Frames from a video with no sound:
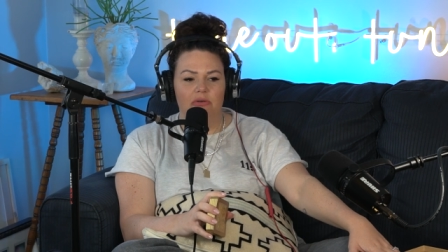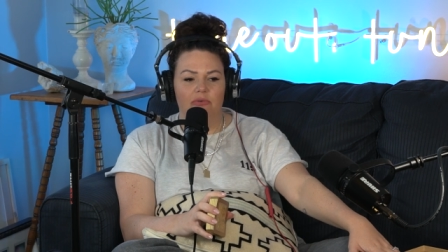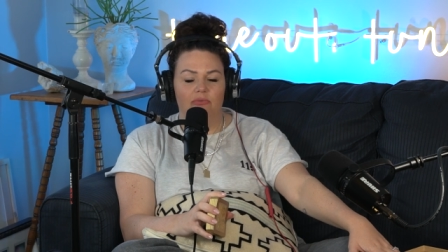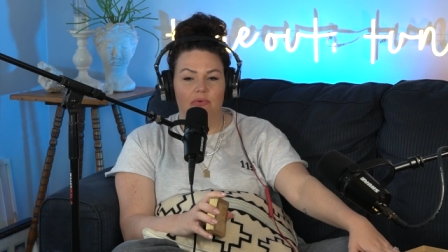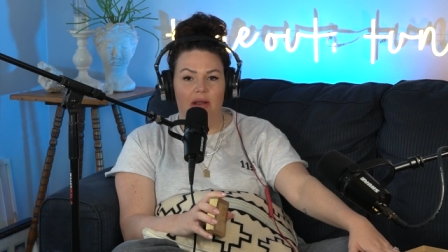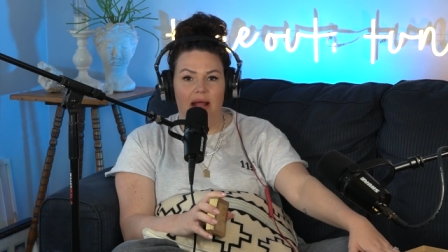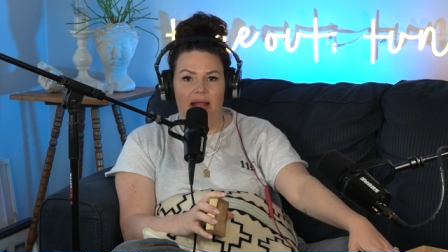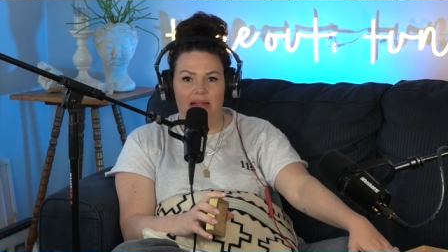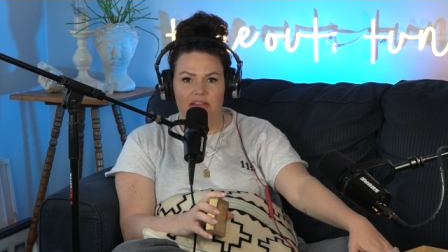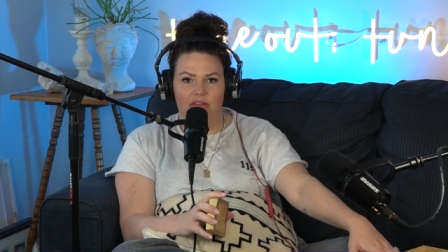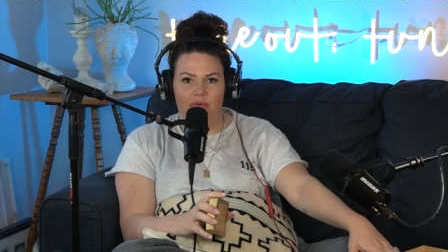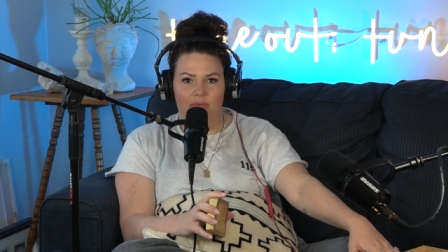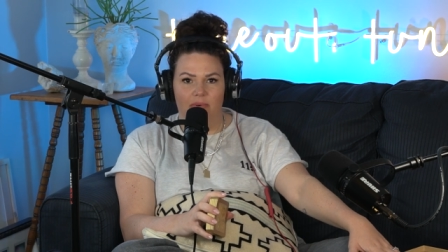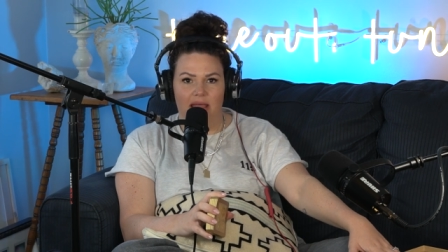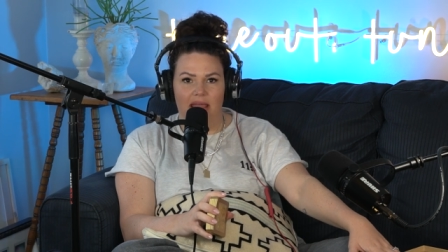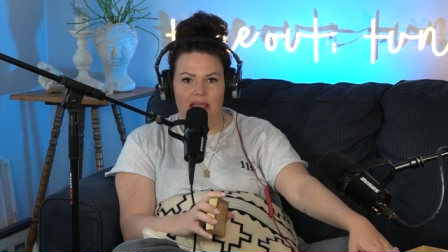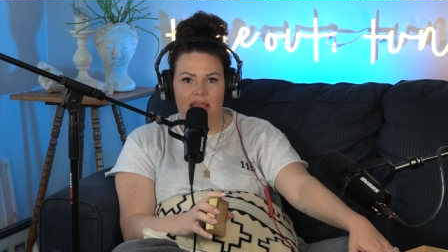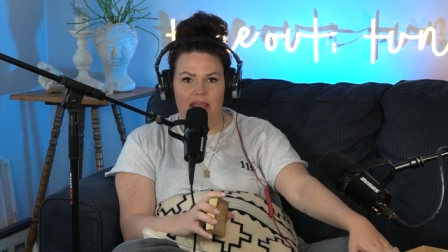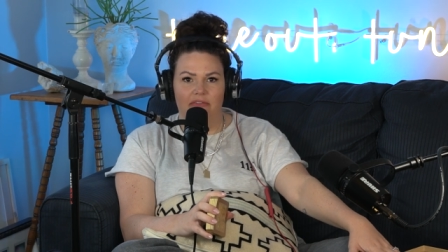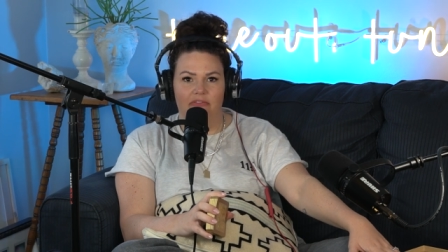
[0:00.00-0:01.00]
ride the
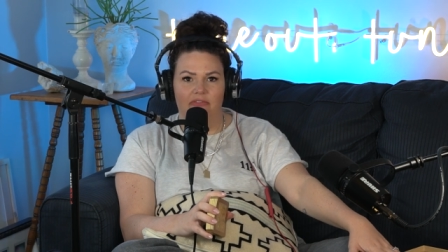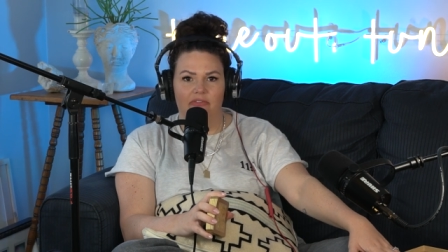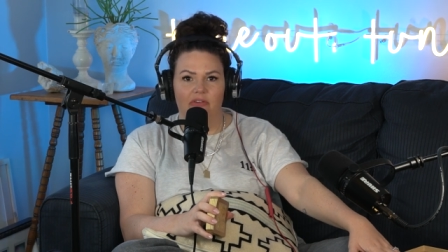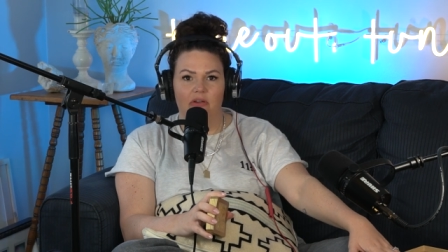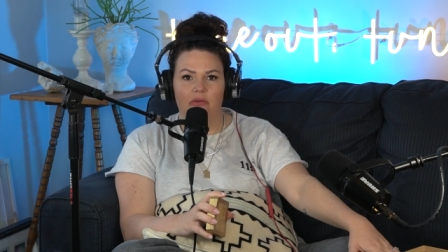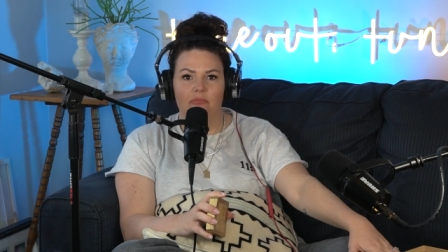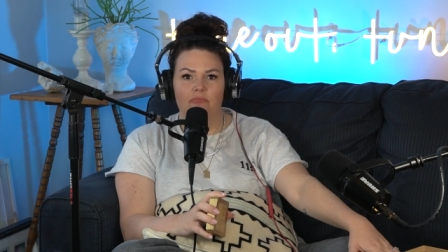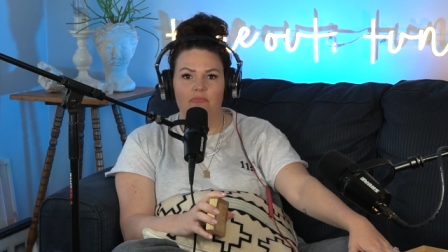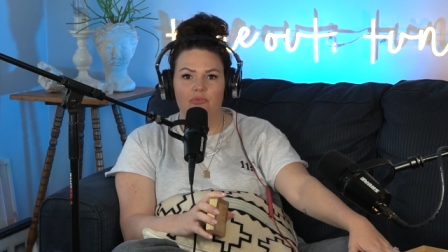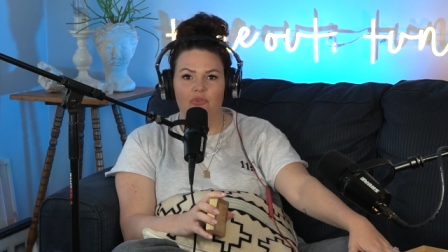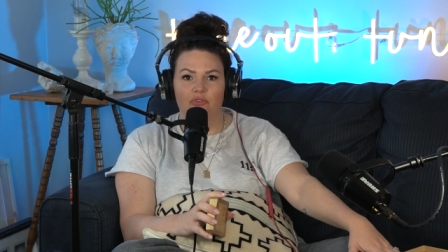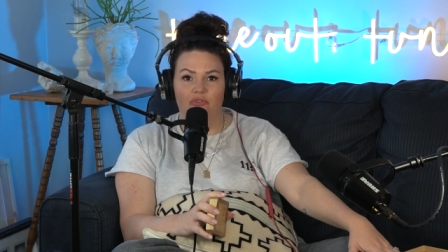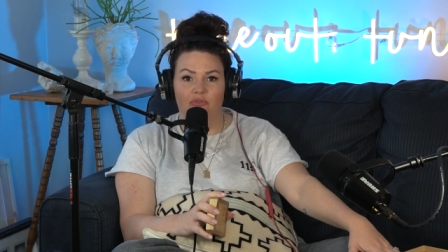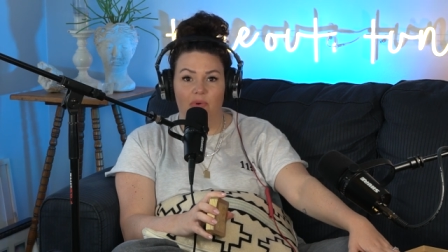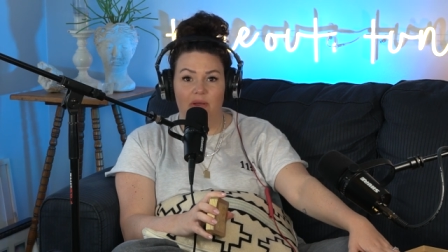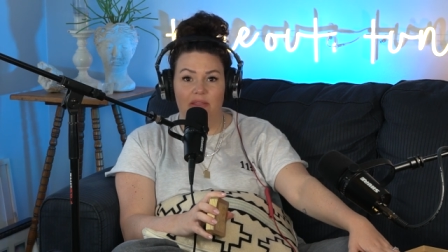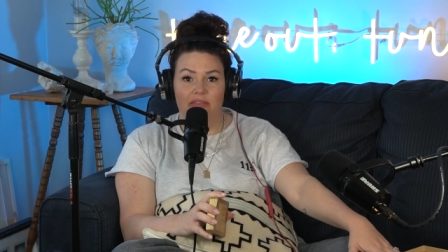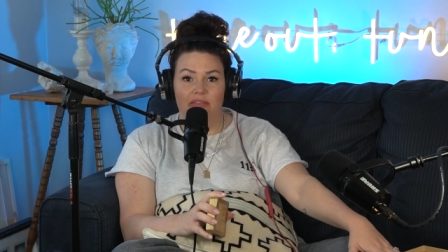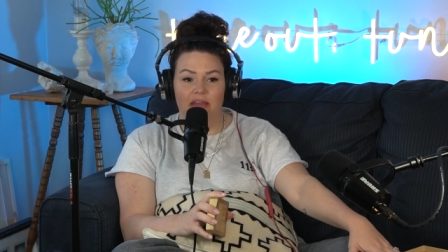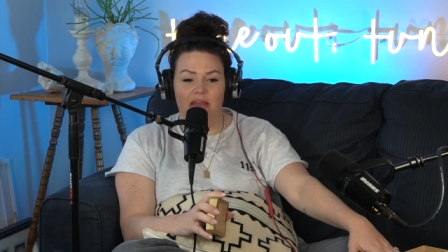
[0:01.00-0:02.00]
wave move
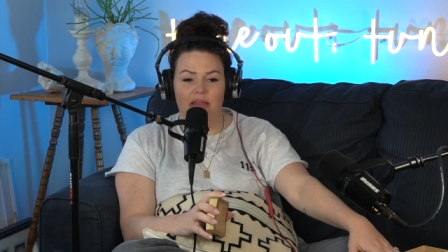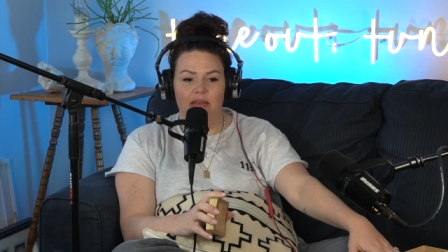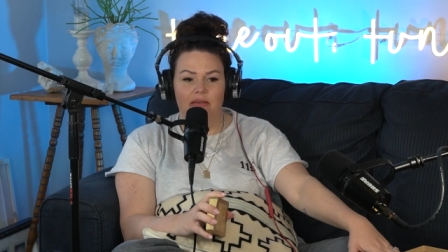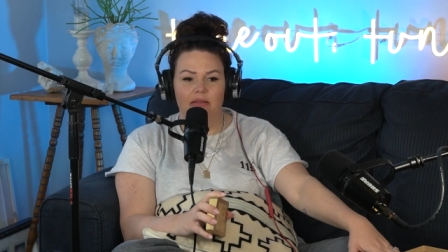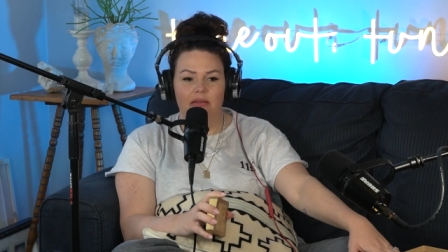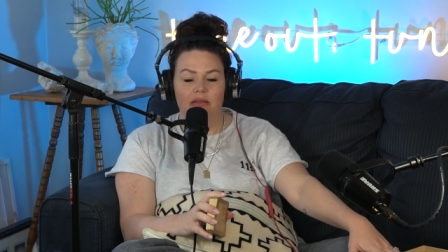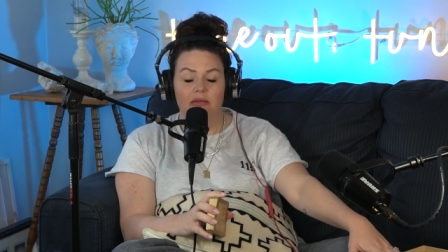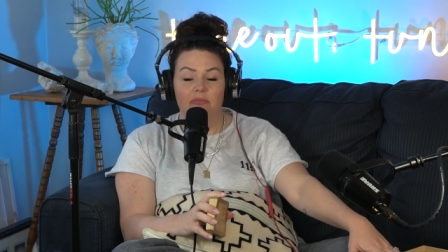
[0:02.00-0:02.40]
with it,